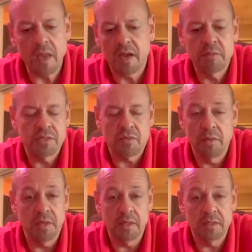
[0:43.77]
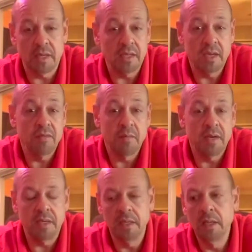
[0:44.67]
And I've been screaming and telling
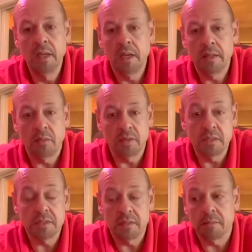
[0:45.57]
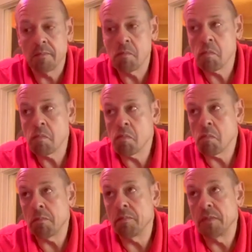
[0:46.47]
everybody that would listen
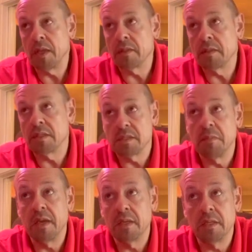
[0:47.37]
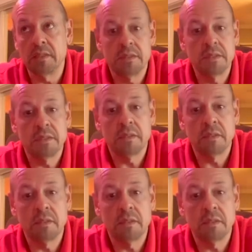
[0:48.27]
that this man is